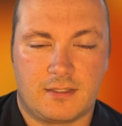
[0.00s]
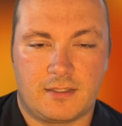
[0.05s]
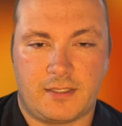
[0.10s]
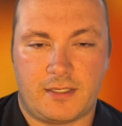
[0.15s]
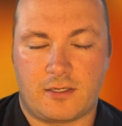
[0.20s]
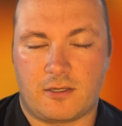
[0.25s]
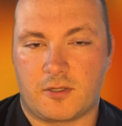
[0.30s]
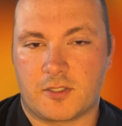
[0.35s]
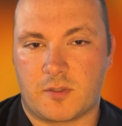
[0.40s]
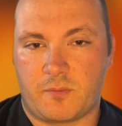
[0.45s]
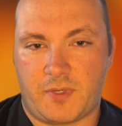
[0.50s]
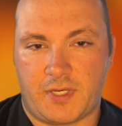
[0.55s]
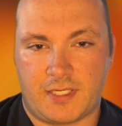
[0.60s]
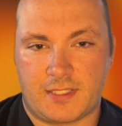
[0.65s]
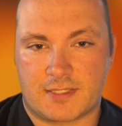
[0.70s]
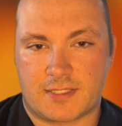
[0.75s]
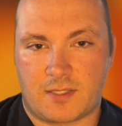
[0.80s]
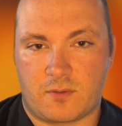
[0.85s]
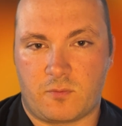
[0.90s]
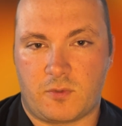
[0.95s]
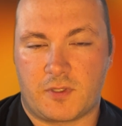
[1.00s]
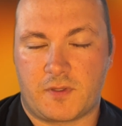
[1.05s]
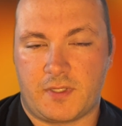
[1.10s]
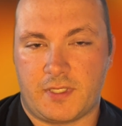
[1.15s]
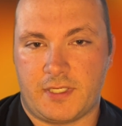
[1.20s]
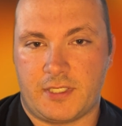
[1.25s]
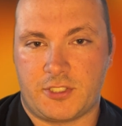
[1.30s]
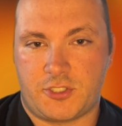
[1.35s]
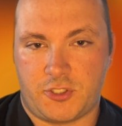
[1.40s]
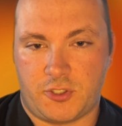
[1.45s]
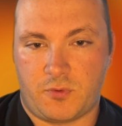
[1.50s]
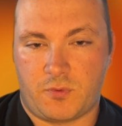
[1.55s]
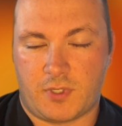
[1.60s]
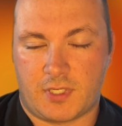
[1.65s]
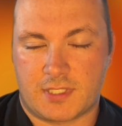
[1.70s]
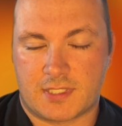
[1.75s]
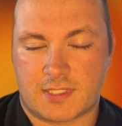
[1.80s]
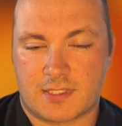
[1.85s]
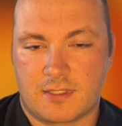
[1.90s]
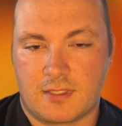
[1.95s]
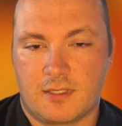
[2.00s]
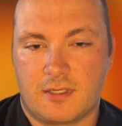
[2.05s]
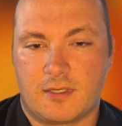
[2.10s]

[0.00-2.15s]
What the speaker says: It all depends on what the issue was.